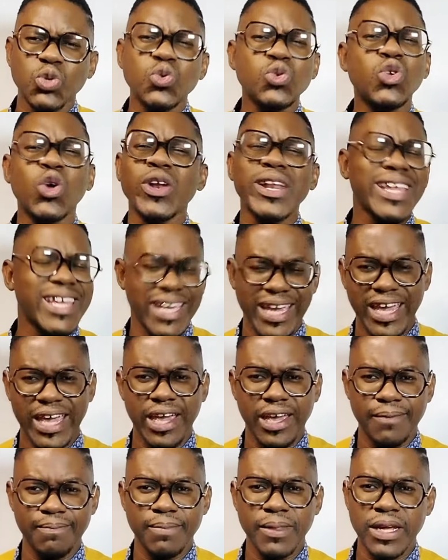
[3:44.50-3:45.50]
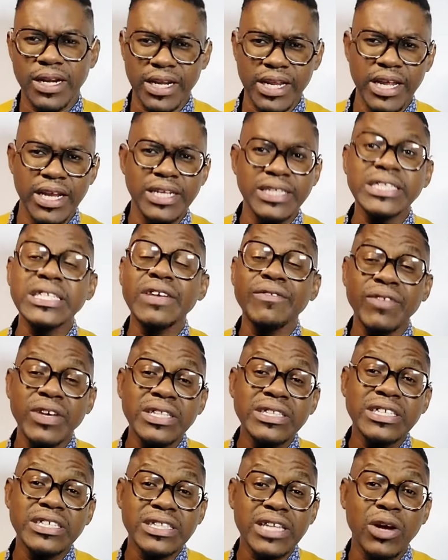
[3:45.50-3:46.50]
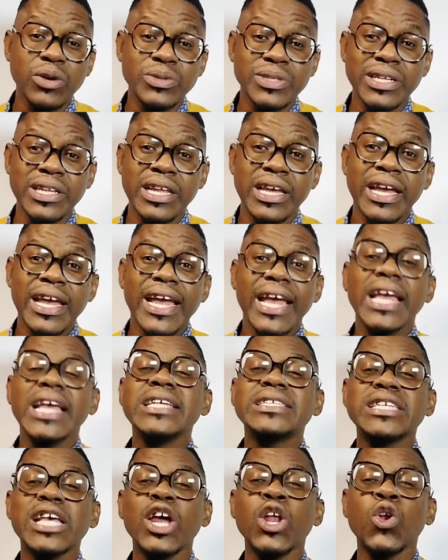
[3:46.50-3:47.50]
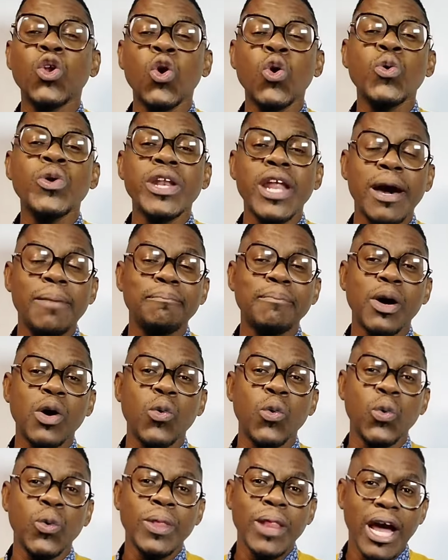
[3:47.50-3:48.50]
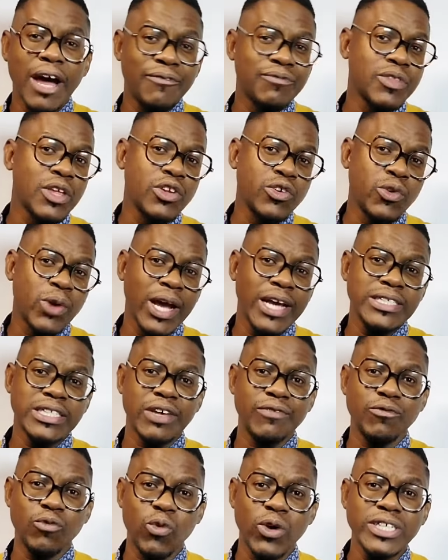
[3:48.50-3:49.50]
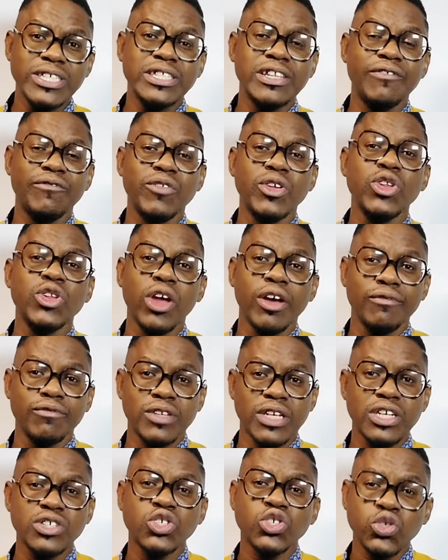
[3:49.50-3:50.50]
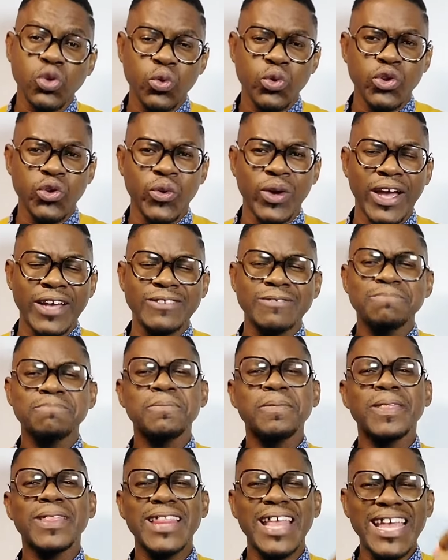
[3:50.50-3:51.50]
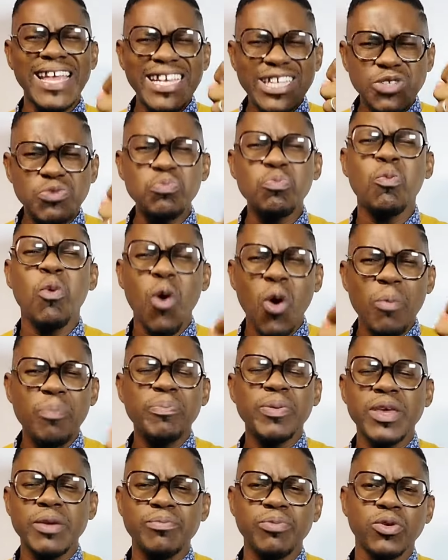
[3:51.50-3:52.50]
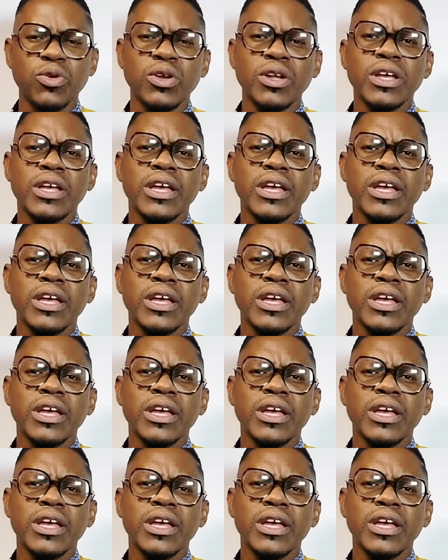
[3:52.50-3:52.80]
who don't care. Really, 70,000 is a low number. After you guys have watched the video I've just shown you guys, there is more people